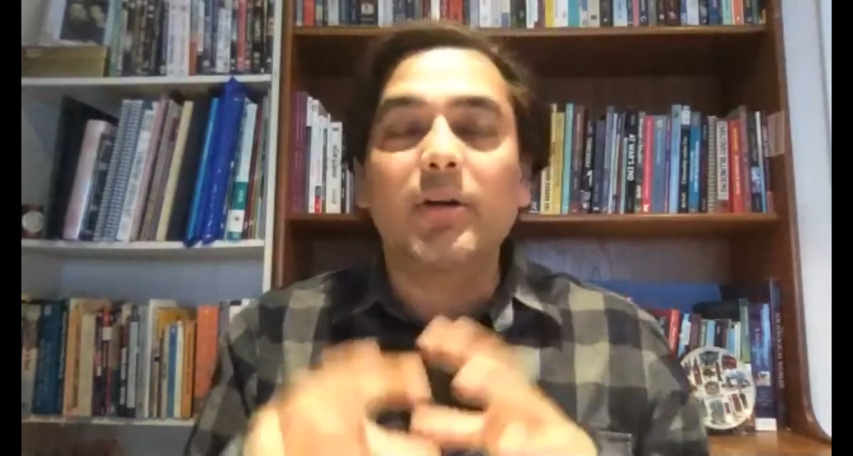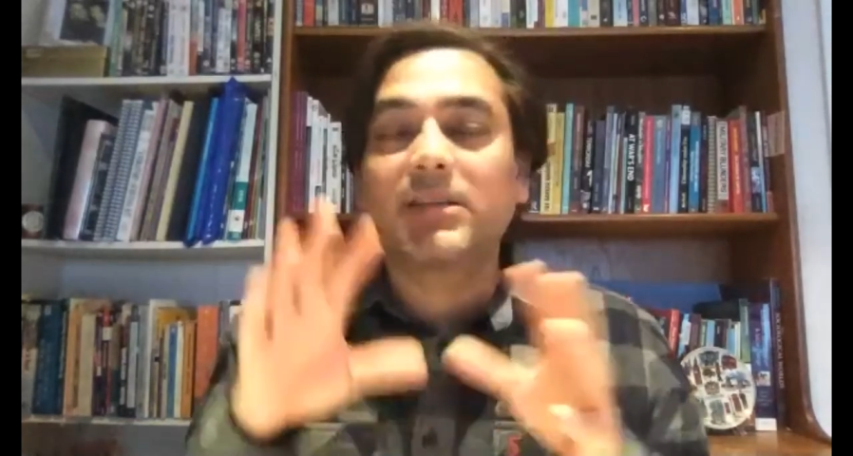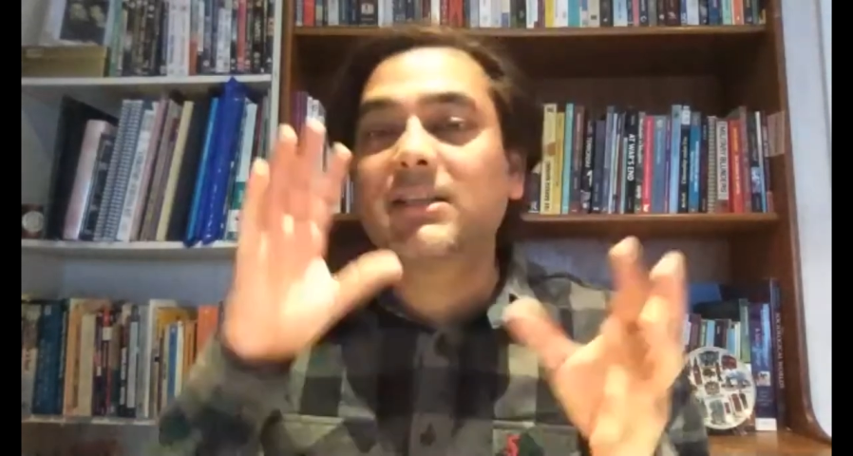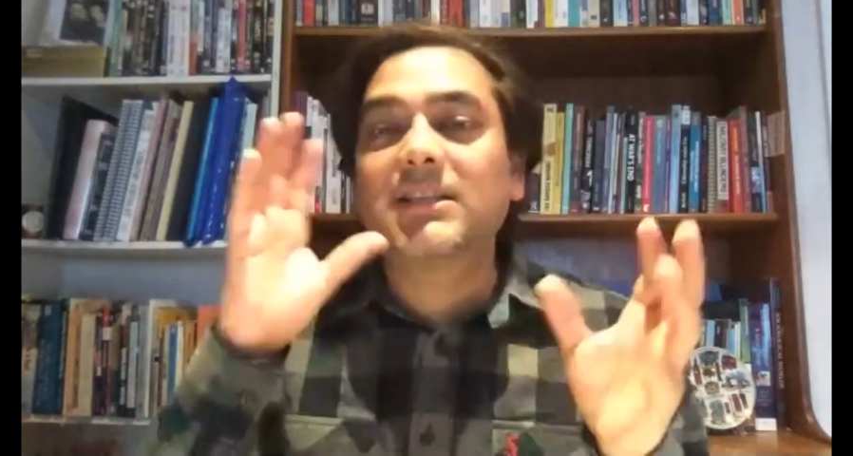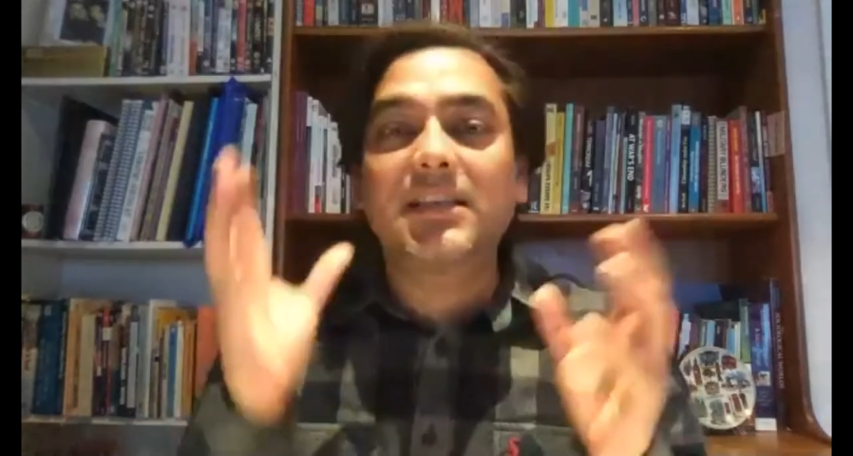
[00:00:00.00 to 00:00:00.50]

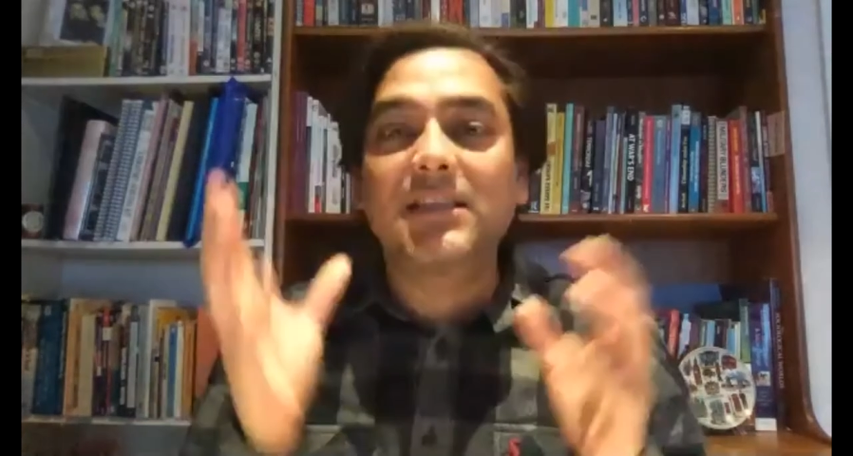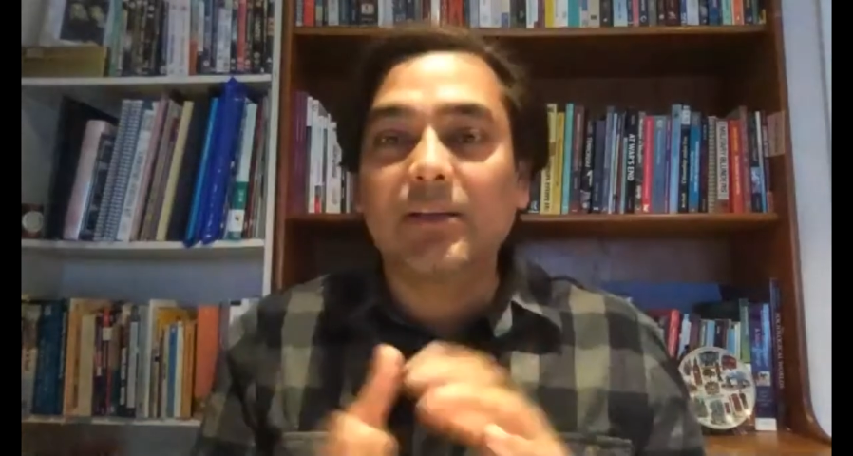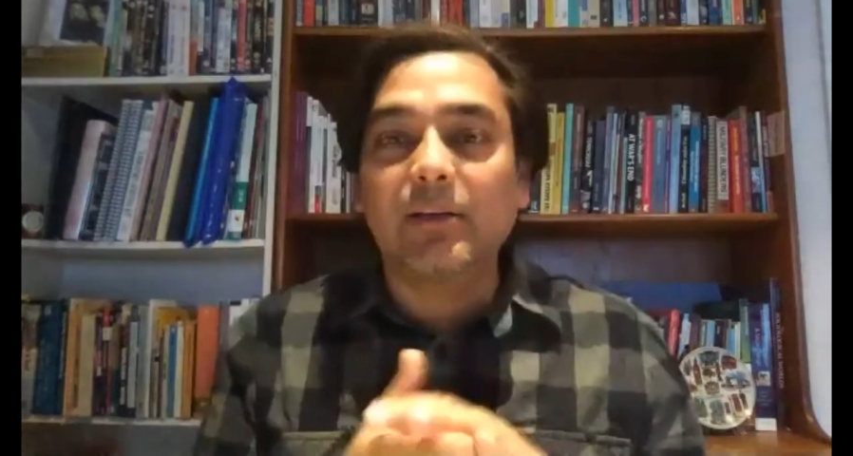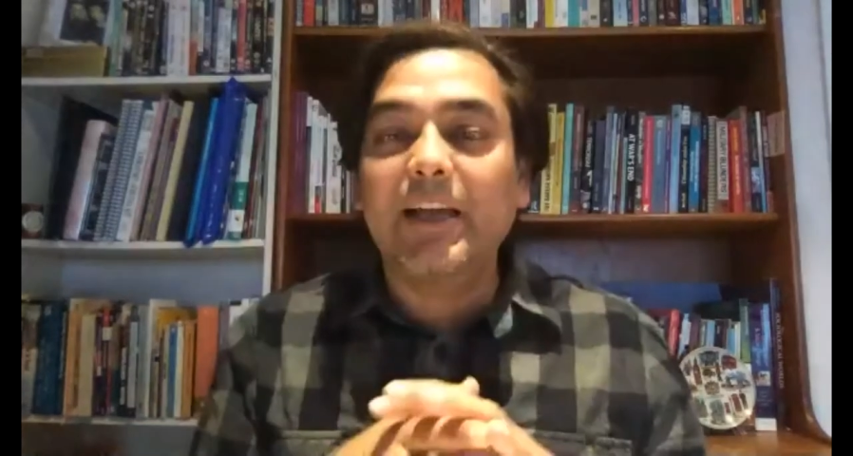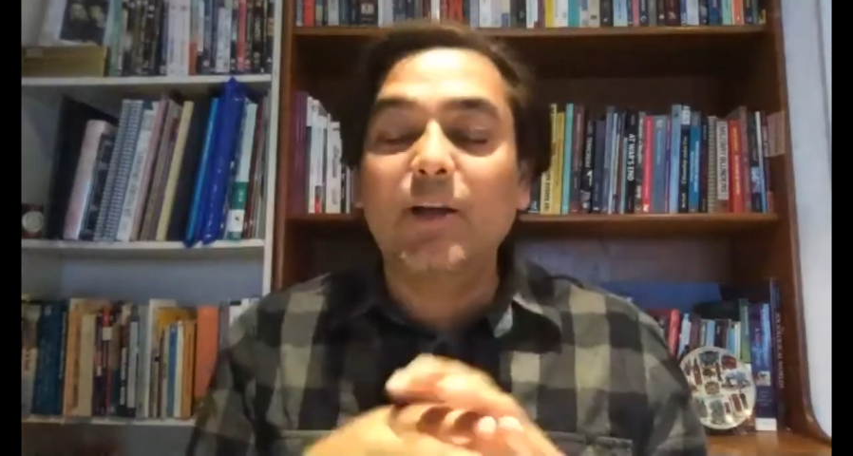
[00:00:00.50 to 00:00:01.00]

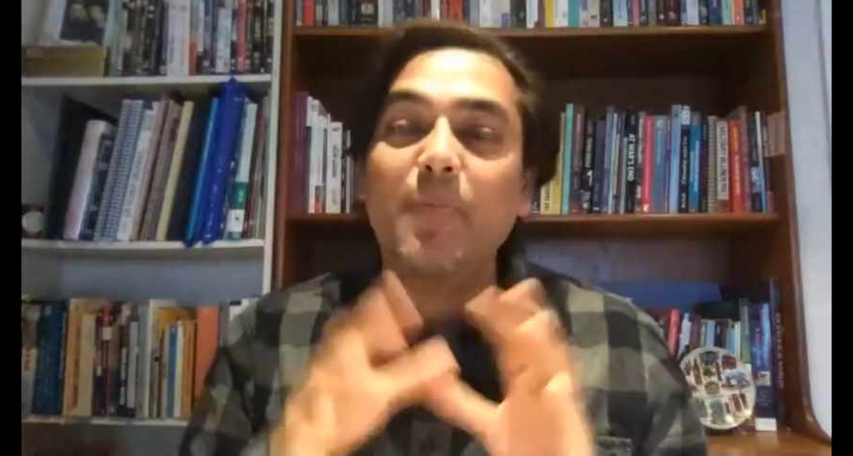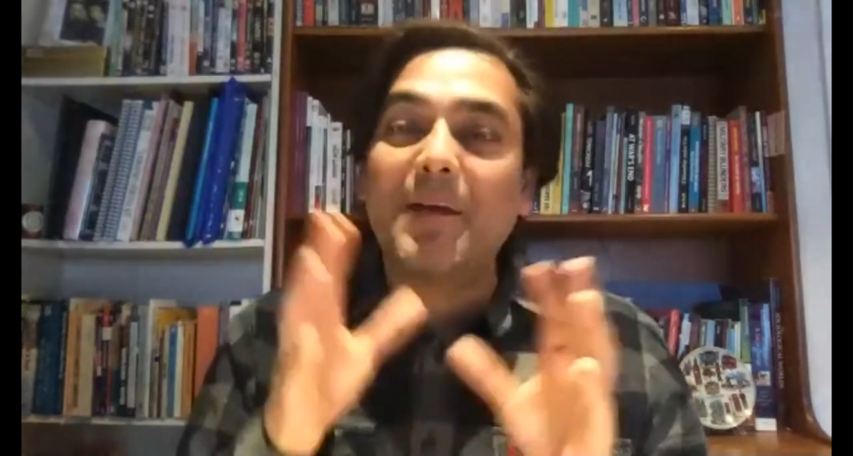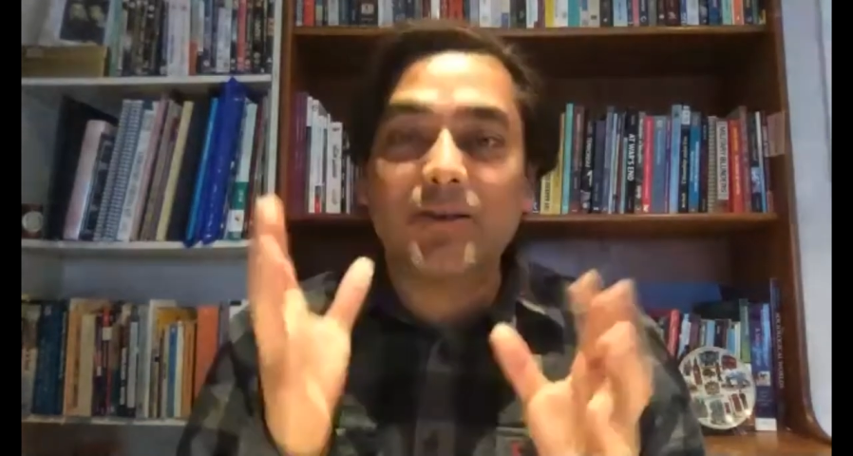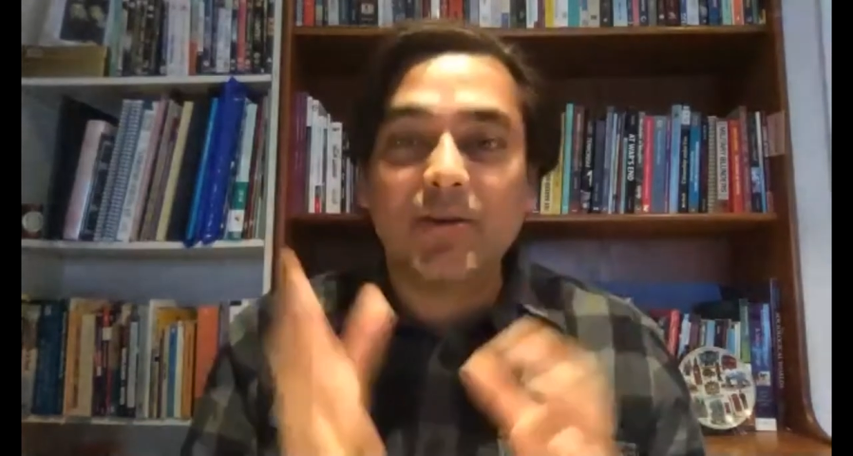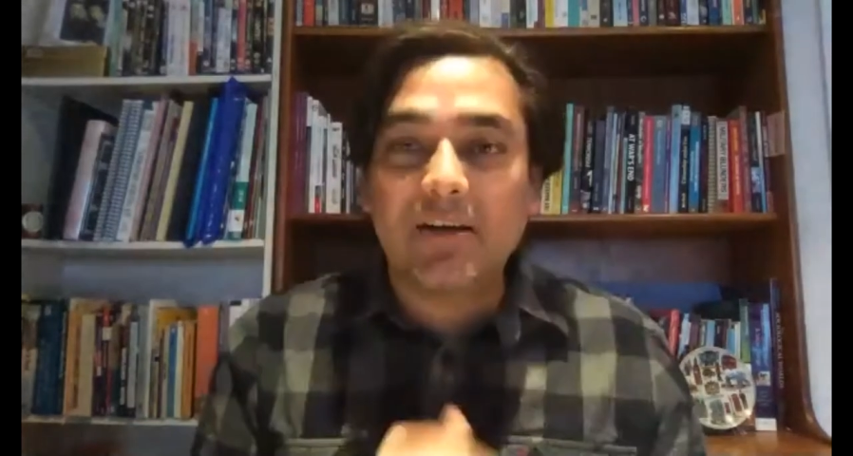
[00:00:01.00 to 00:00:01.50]
statistical
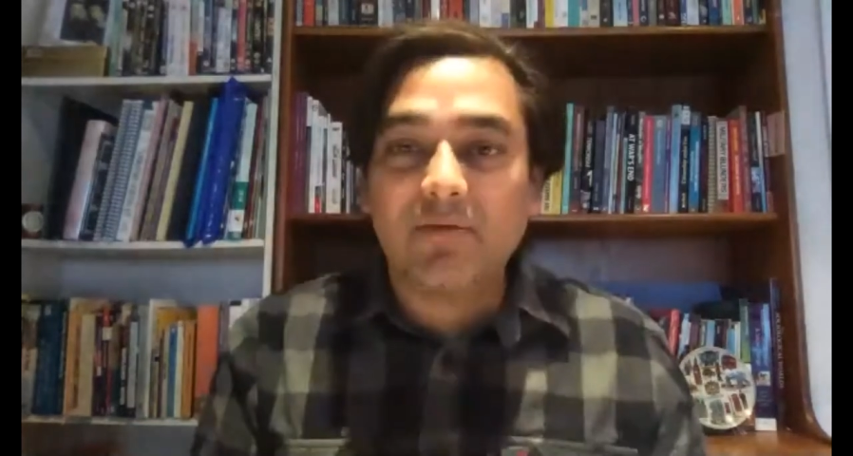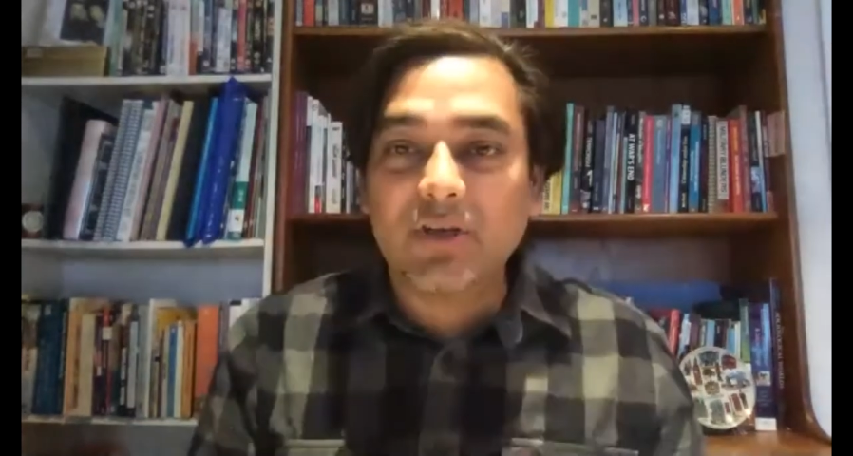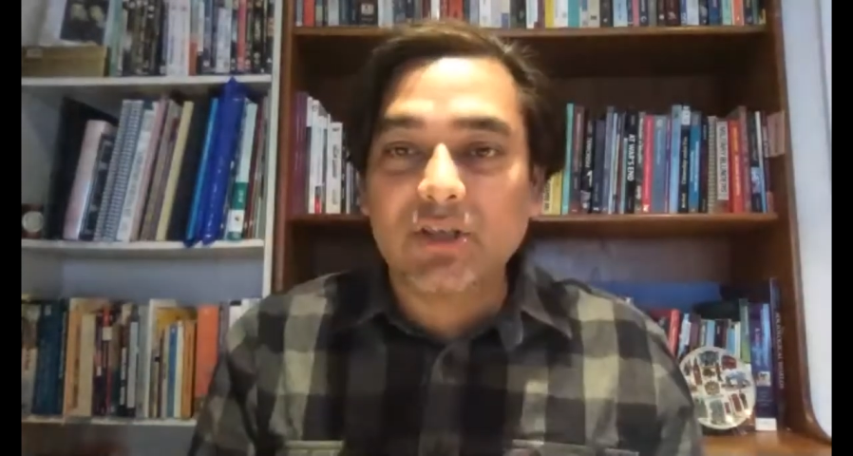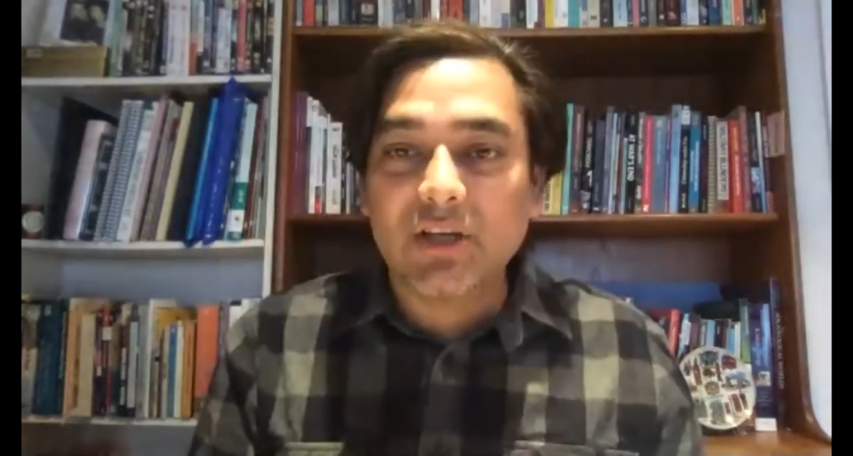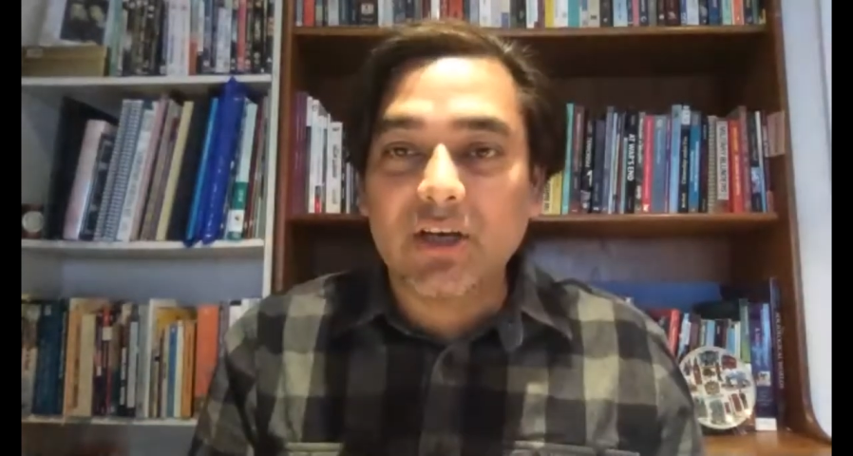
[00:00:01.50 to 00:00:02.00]
econometric
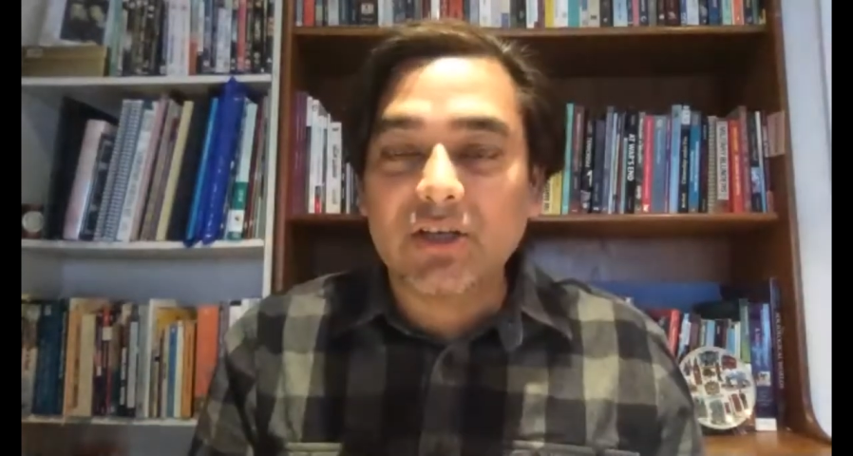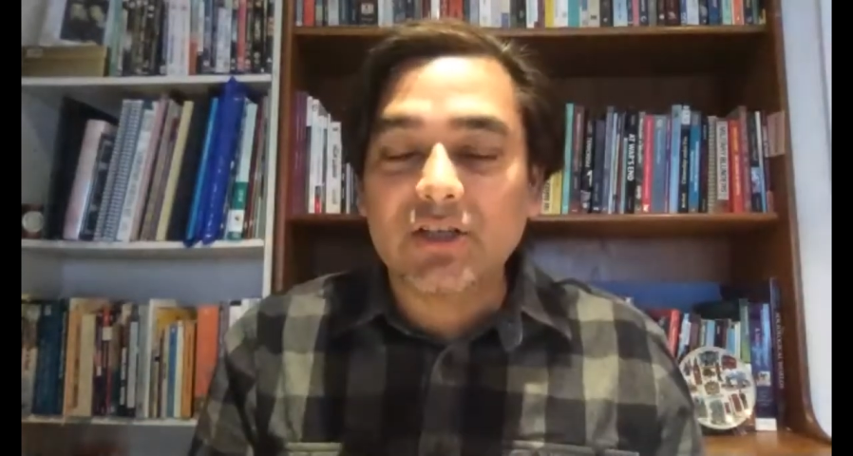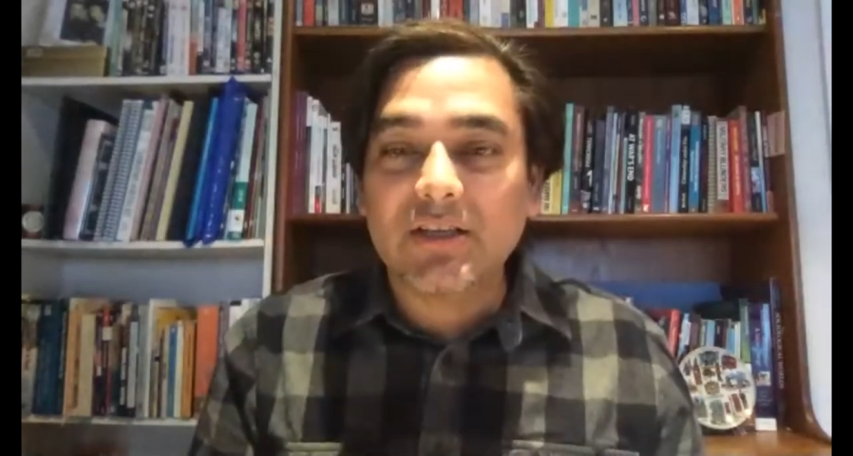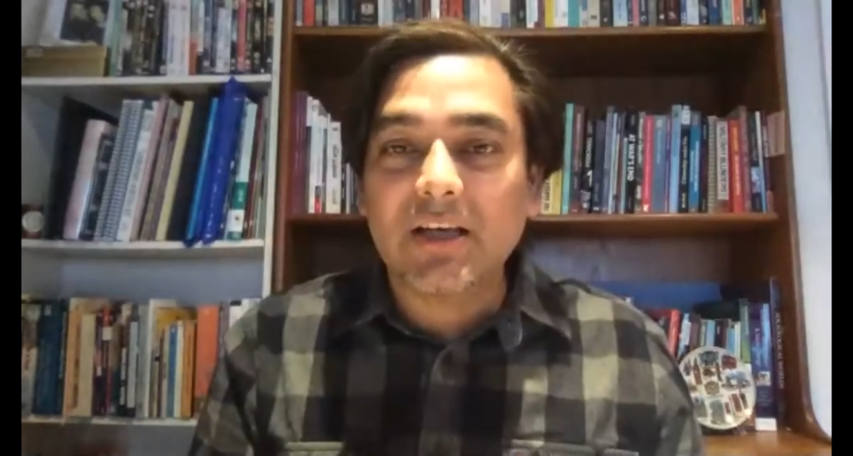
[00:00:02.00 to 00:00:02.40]
research,